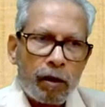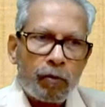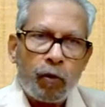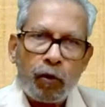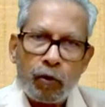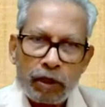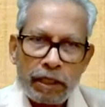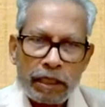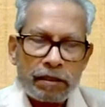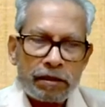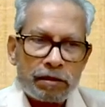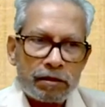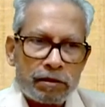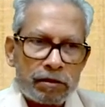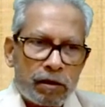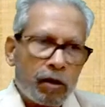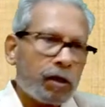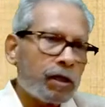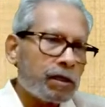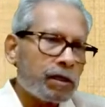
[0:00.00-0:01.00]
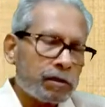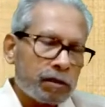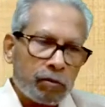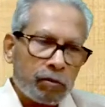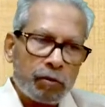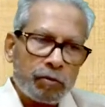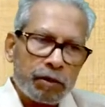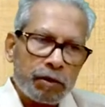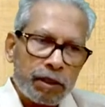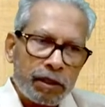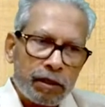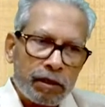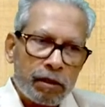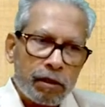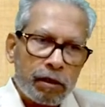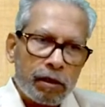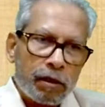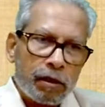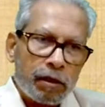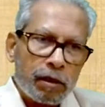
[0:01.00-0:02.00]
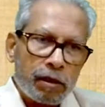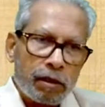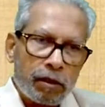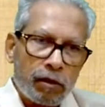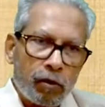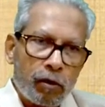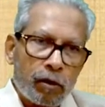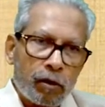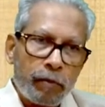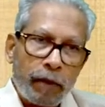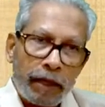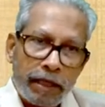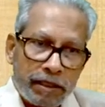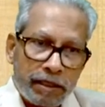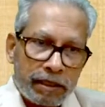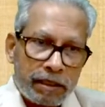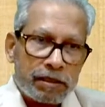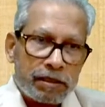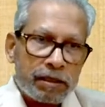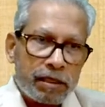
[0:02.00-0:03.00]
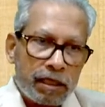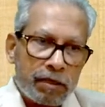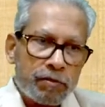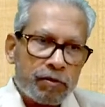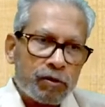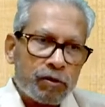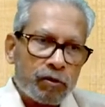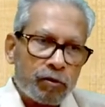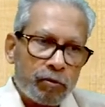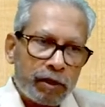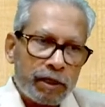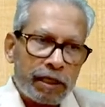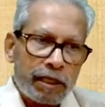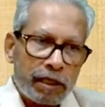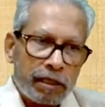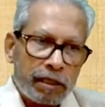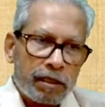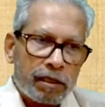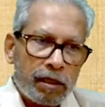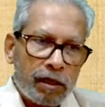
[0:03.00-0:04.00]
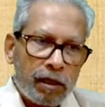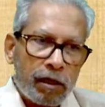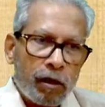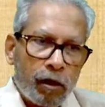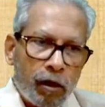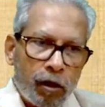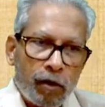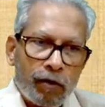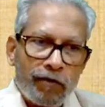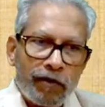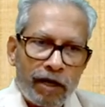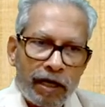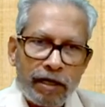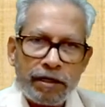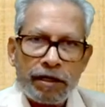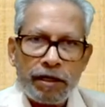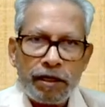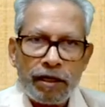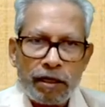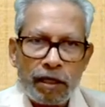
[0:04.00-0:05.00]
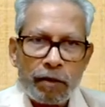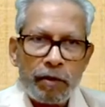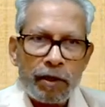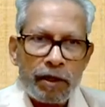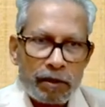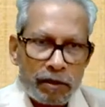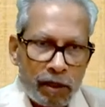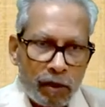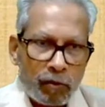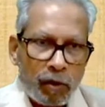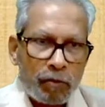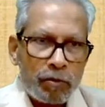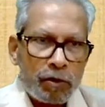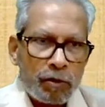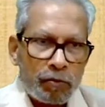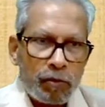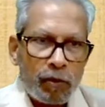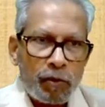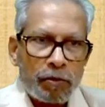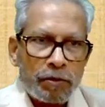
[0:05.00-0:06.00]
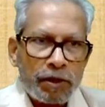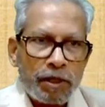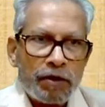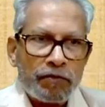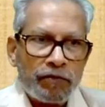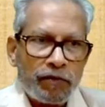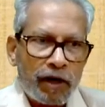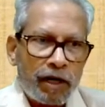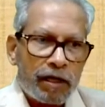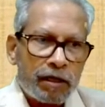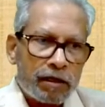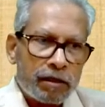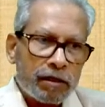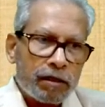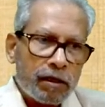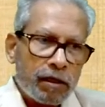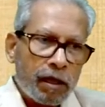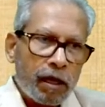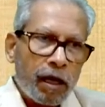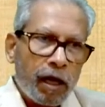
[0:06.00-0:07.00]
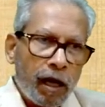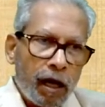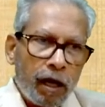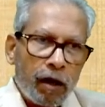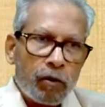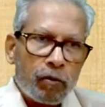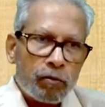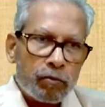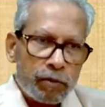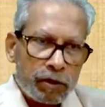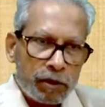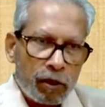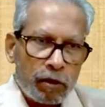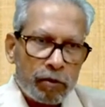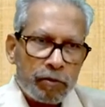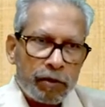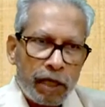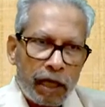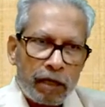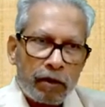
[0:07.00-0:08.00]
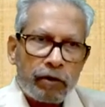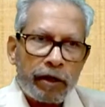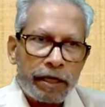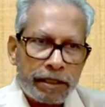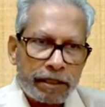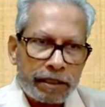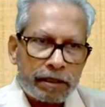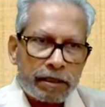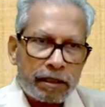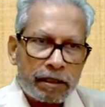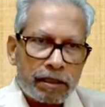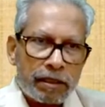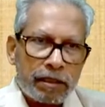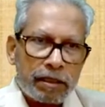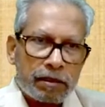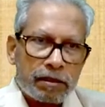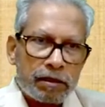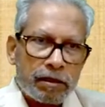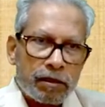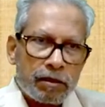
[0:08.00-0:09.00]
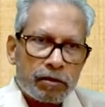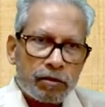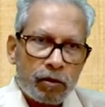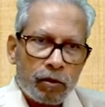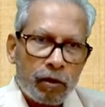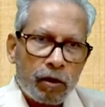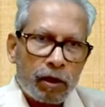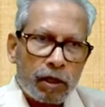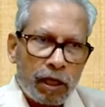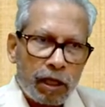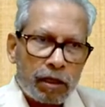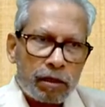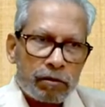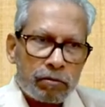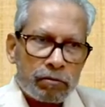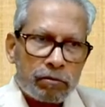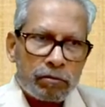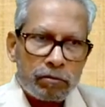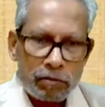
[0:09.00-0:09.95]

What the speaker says: bonus or some of the your pension schemes should be there. Voluntary retirement, some of the provident fund, how it will be allocated to these. So all are